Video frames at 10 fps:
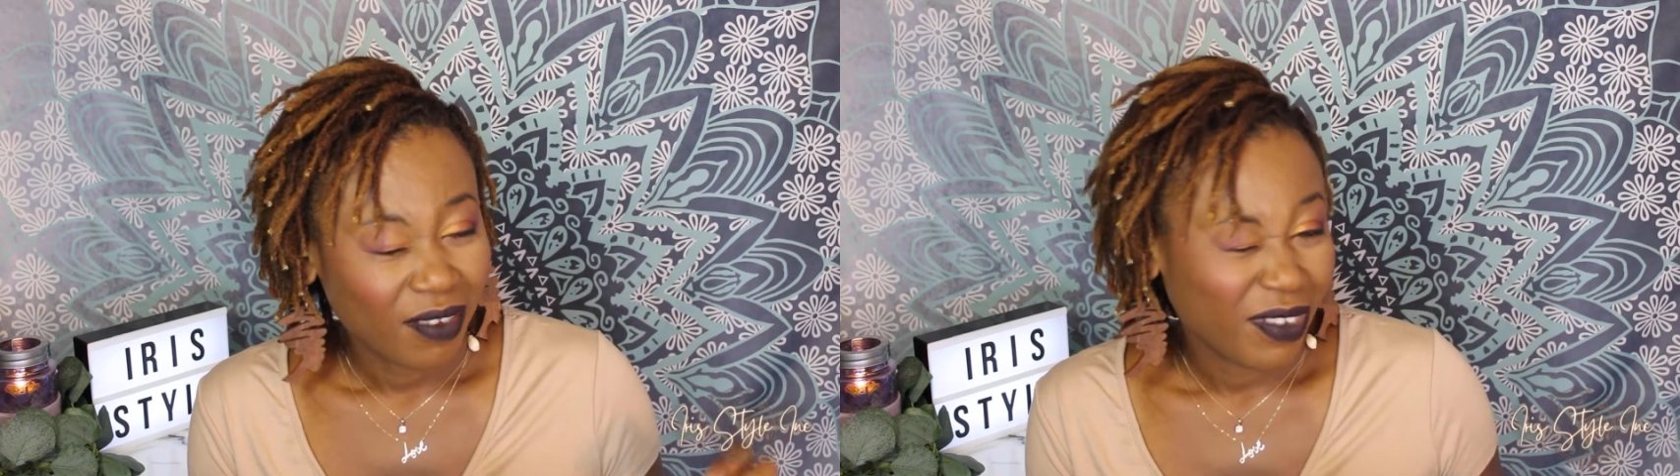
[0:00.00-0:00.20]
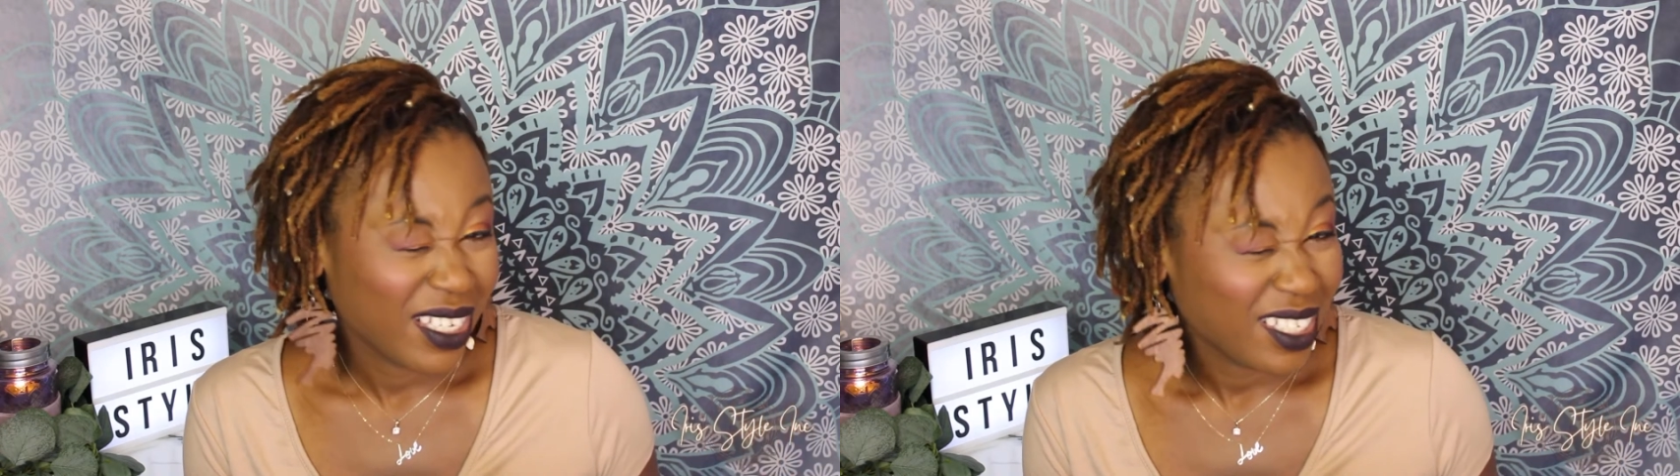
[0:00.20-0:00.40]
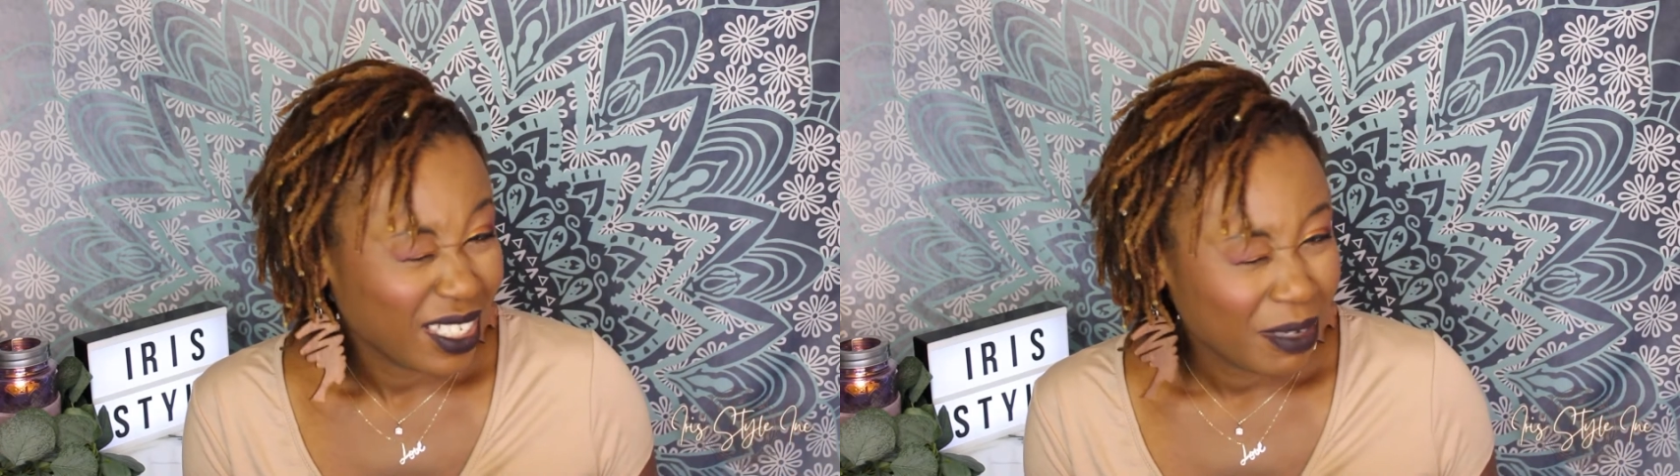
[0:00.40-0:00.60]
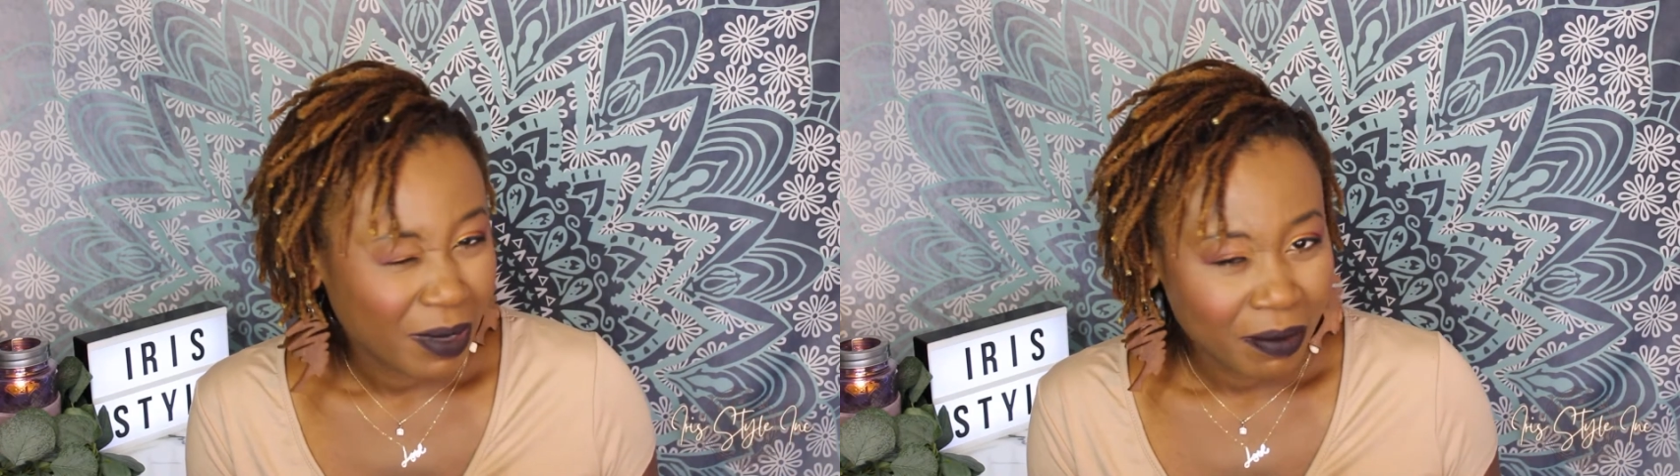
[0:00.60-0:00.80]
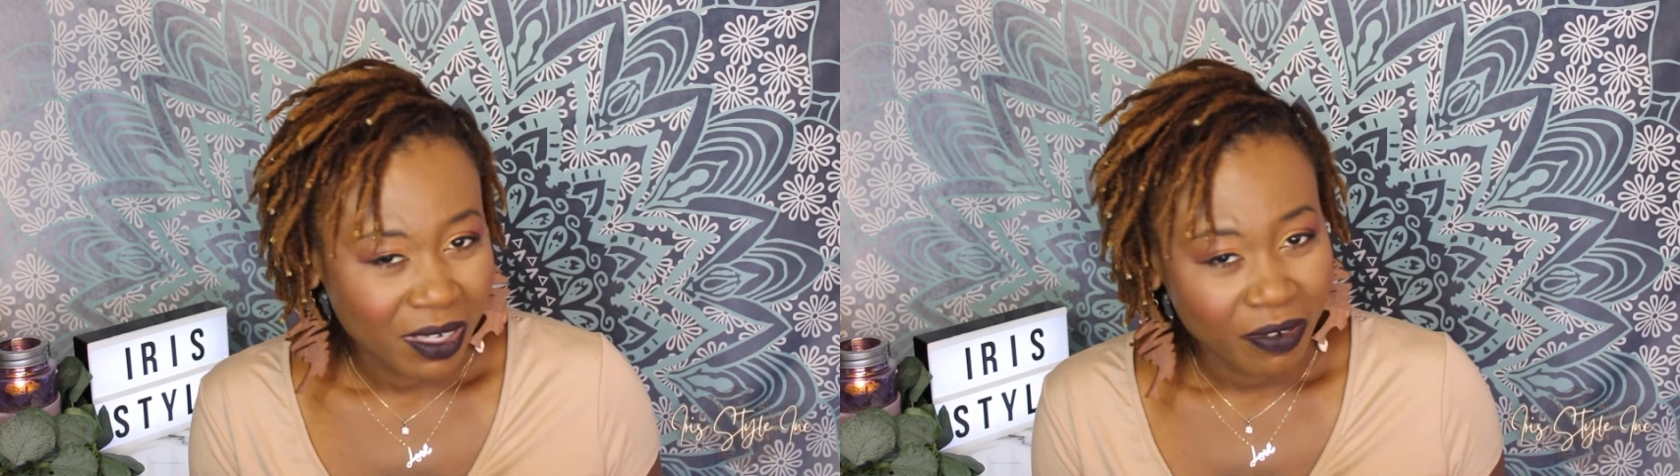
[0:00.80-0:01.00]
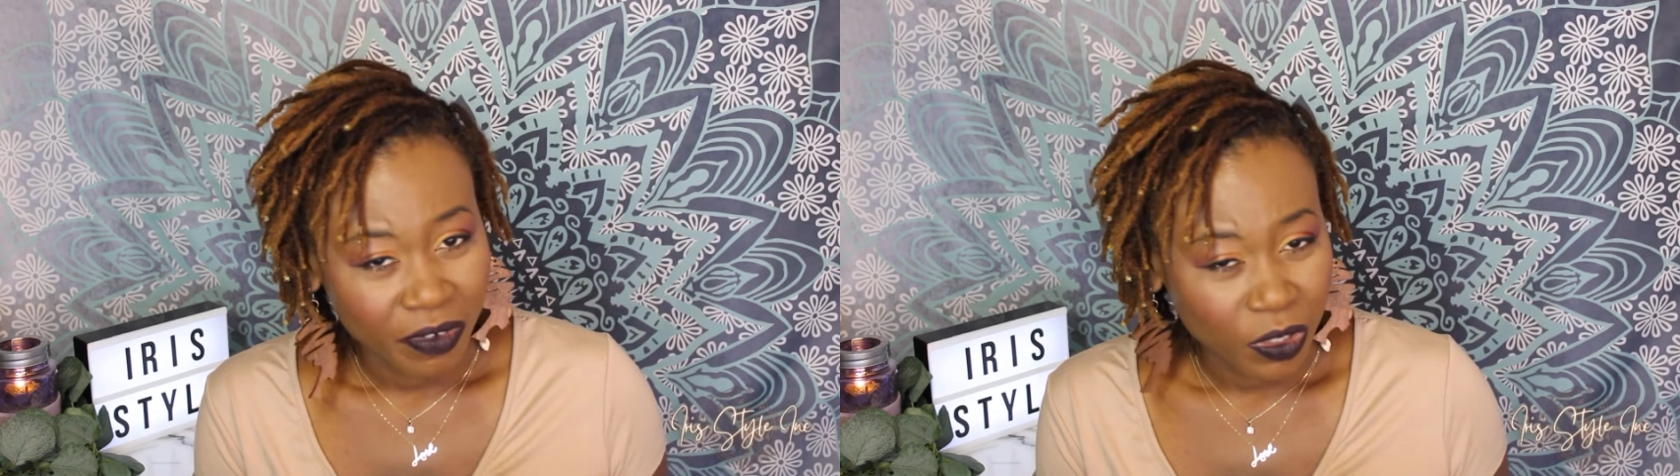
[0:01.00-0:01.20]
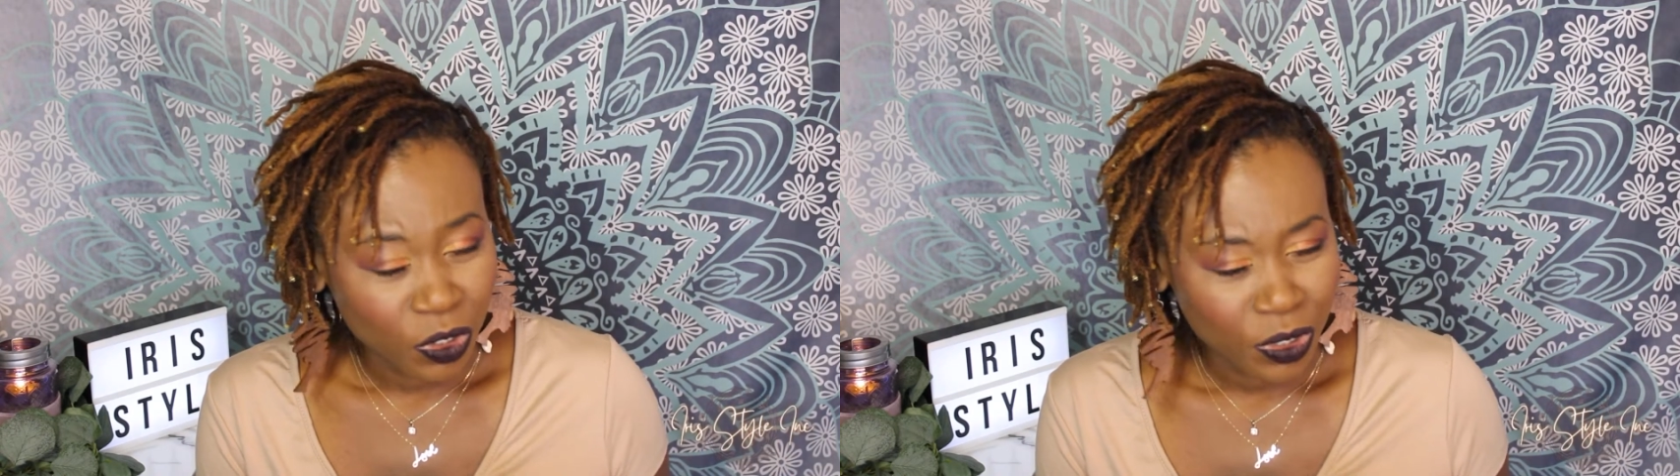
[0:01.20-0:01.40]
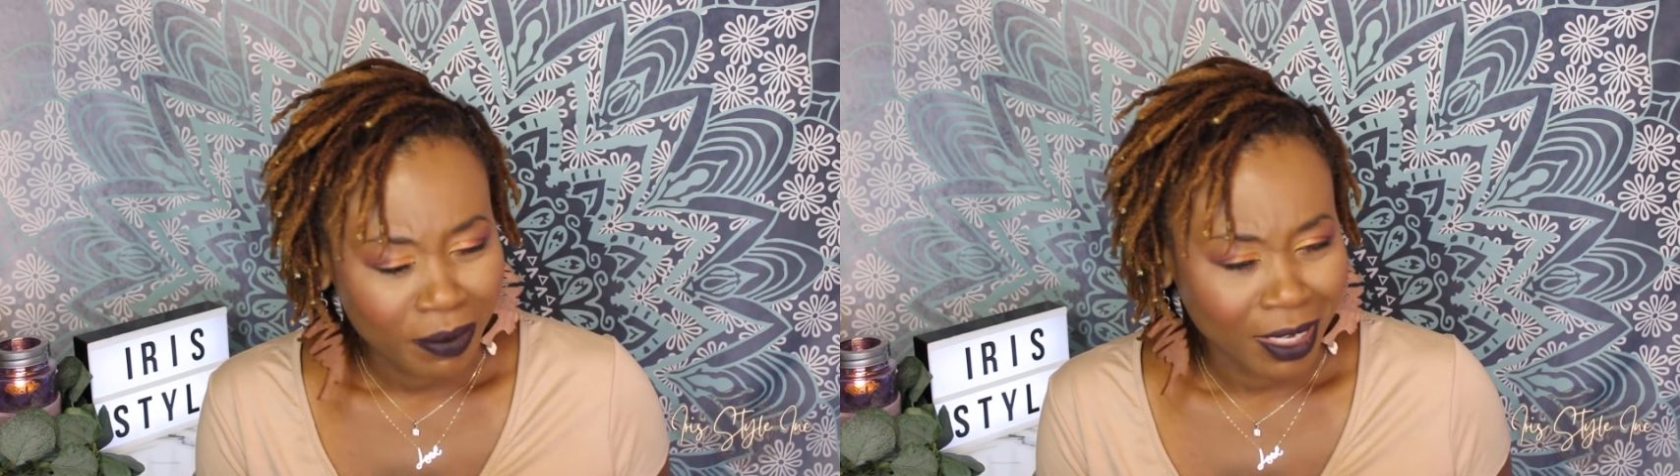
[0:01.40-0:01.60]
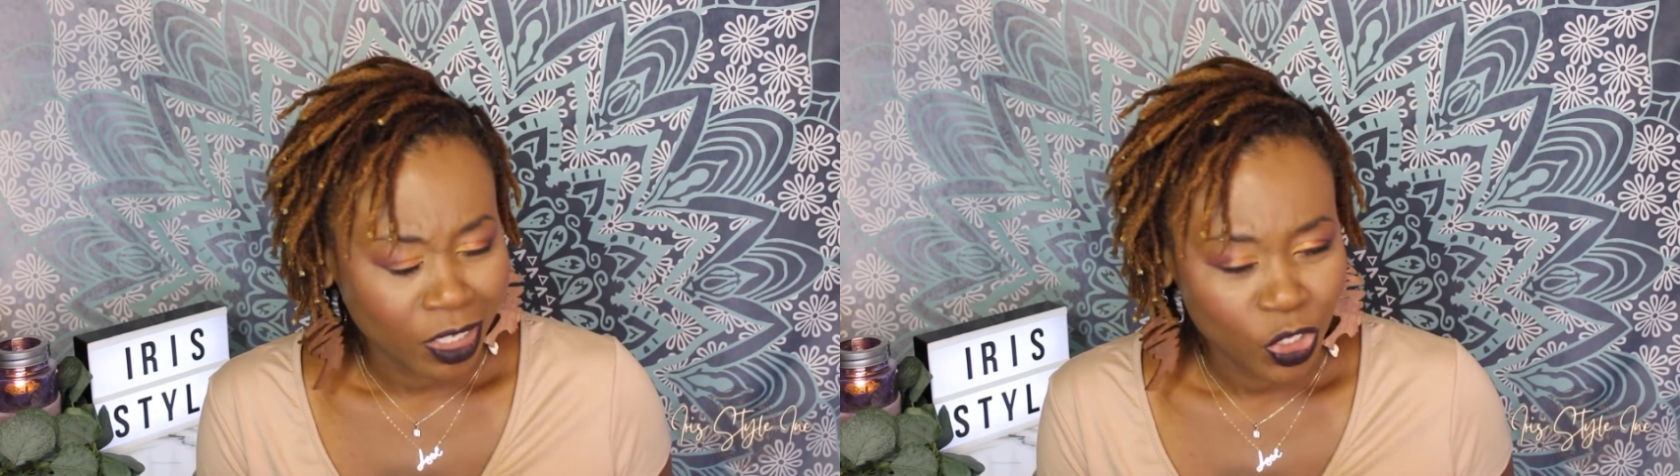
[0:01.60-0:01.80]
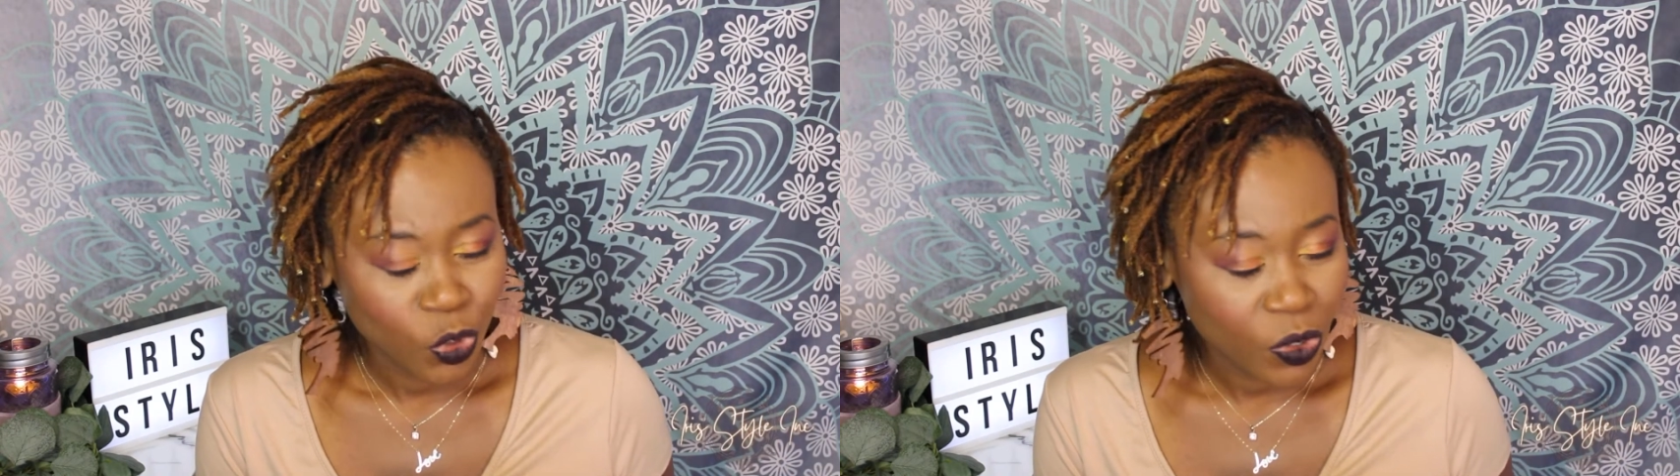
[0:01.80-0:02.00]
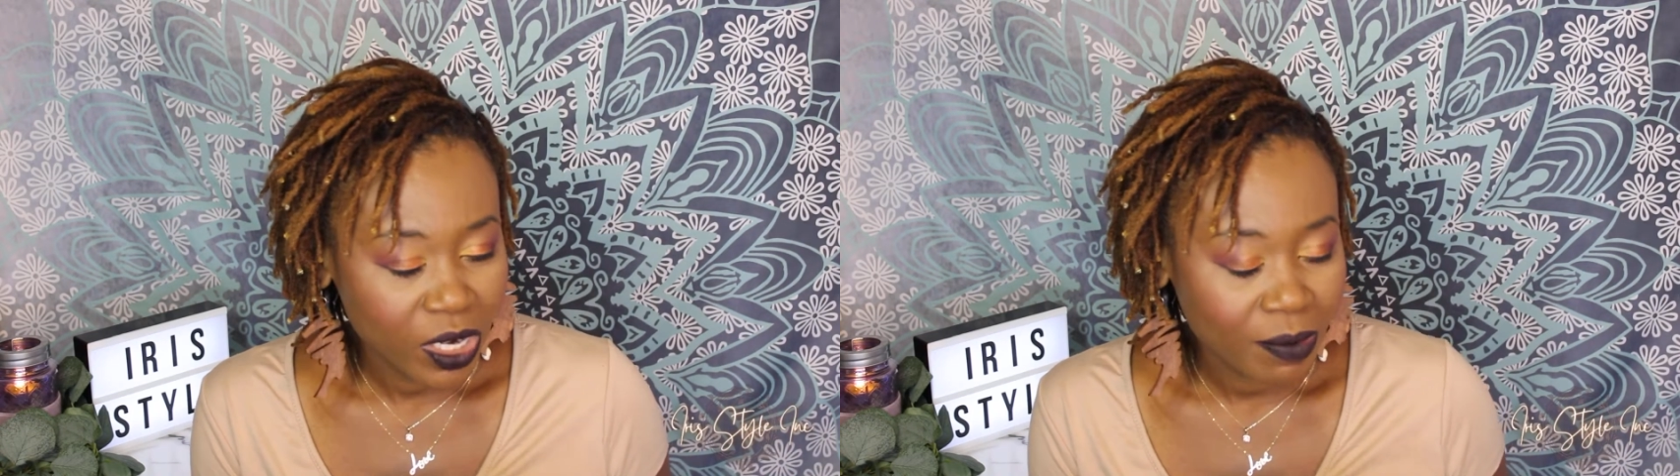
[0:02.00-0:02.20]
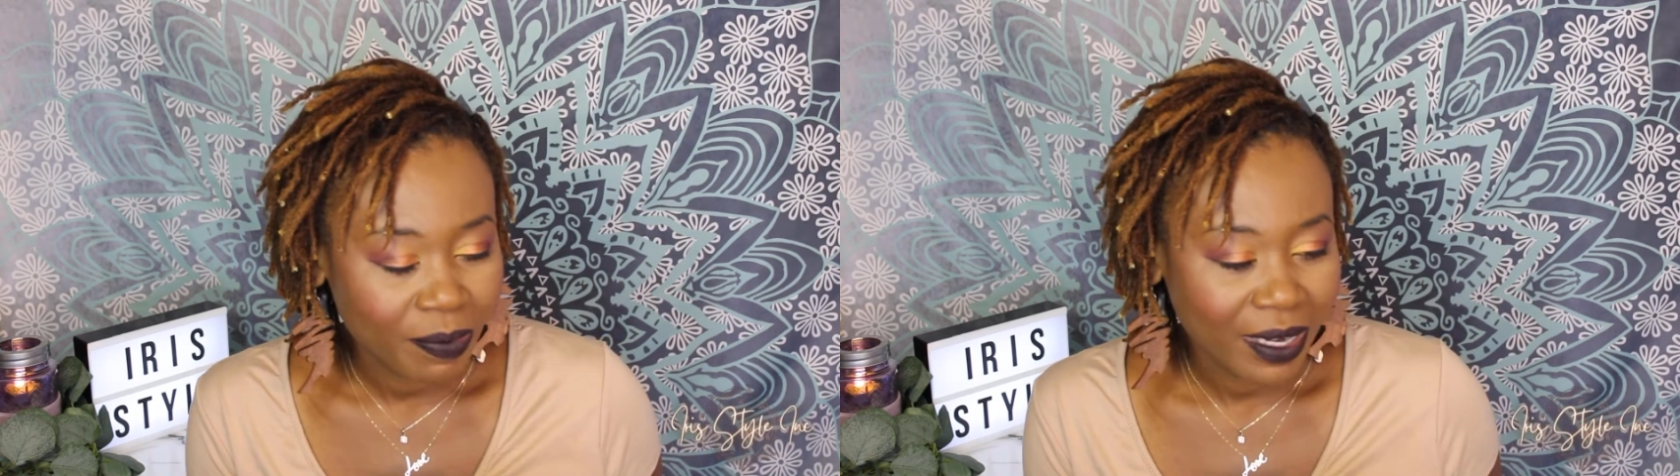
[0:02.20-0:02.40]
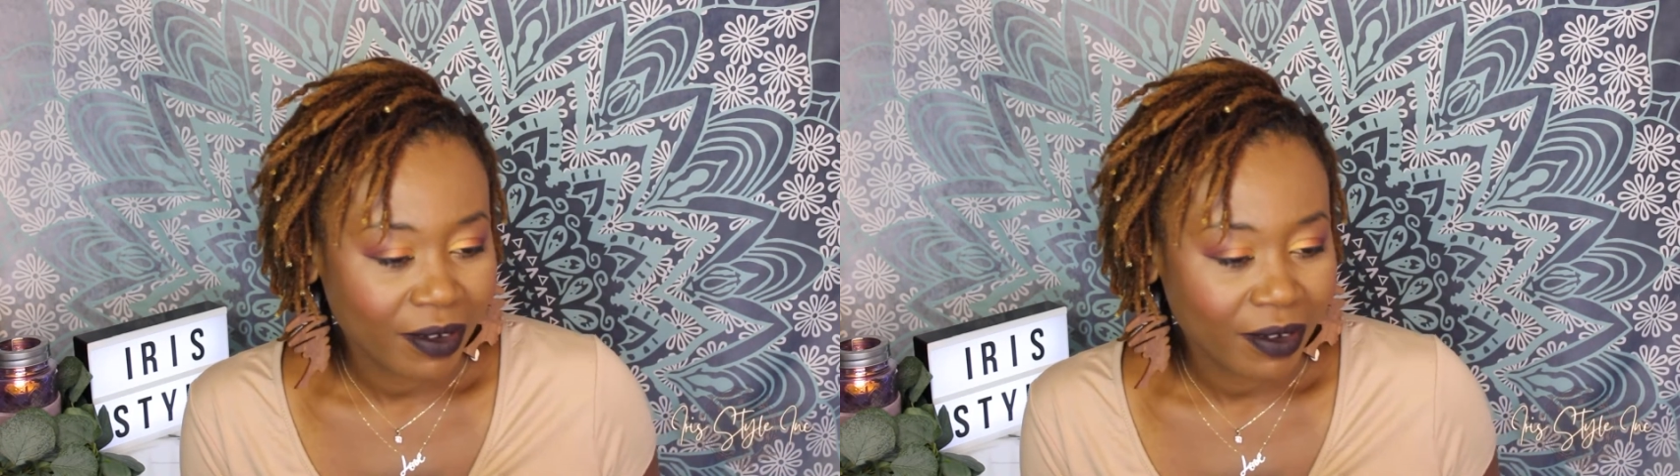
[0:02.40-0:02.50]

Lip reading: Eventually, maybe in the future, I'm not sure.